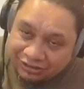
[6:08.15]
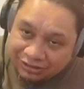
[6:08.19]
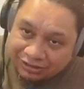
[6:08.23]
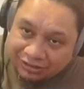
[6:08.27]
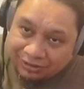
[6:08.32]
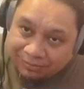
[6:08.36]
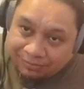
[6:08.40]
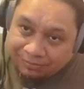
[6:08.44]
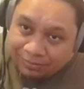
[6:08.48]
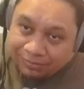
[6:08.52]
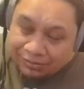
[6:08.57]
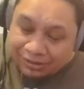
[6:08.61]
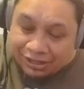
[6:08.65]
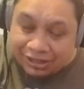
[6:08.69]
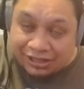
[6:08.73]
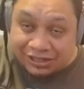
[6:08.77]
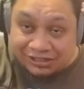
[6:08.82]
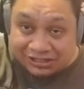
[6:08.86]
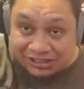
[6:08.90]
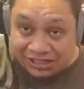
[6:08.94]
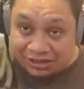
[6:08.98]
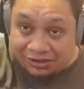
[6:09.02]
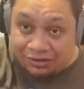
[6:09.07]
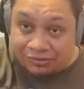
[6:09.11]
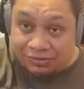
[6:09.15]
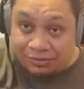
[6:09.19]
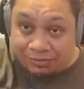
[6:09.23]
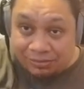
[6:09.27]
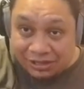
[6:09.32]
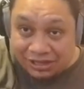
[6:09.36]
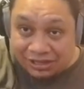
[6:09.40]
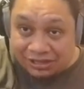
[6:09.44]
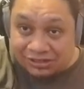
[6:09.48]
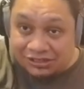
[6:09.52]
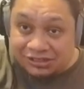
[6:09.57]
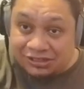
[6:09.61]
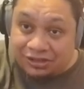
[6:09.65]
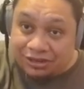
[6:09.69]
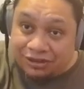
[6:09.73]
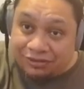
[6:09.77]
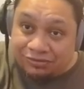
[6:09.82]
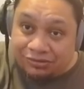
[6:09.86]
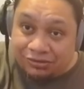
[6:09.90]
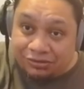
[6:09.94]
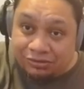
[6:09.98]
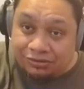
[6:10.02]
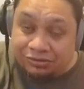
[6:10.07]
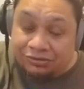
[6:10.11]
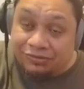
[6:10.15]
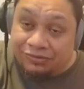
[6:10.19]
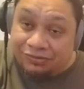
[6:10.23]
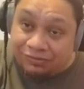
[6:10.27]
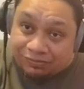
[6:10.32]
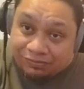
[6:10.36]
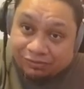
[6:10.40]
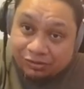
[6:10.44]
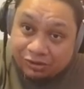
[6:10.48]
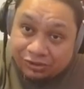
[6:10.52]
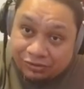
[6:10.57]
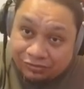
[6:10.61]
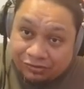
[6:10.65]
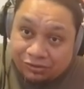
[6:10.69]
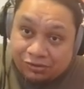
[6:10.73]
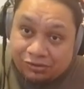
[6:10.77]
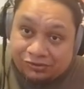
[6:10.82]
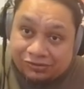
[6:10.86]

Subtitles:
The C over B is only for the 4,